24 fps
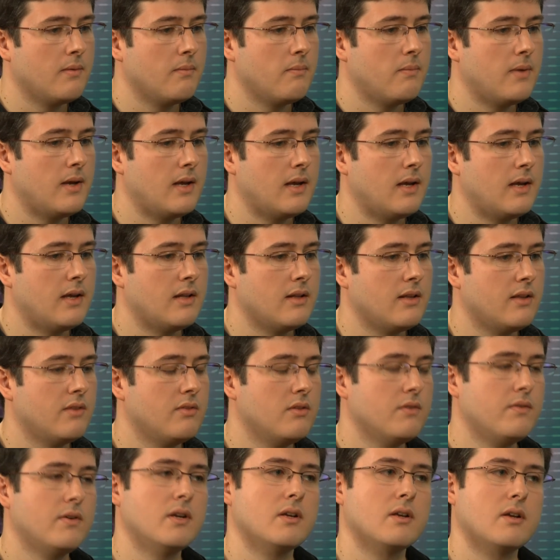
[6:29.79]
But in
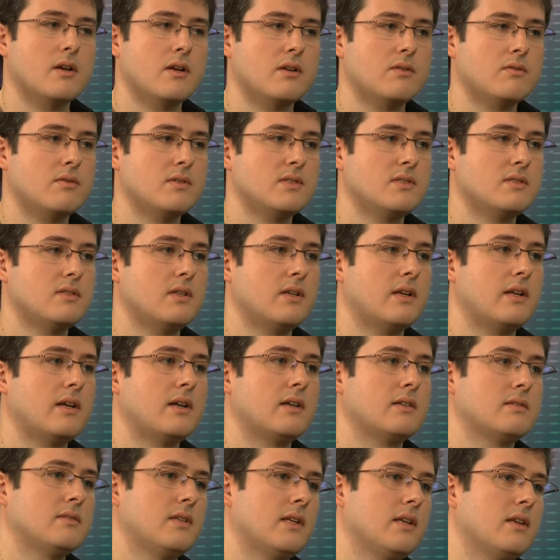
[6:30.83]
different countries, they
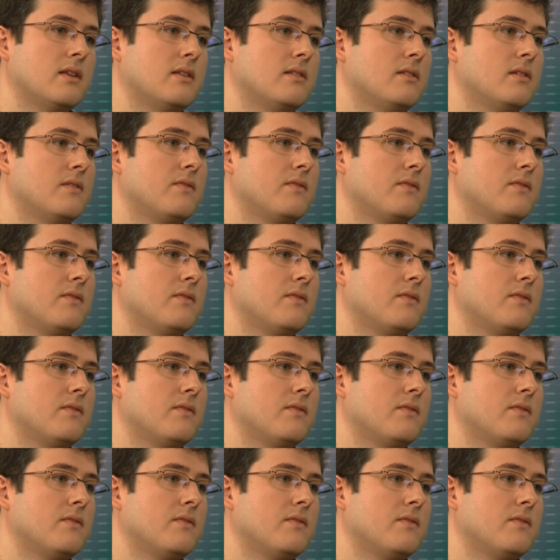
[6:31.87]
are taking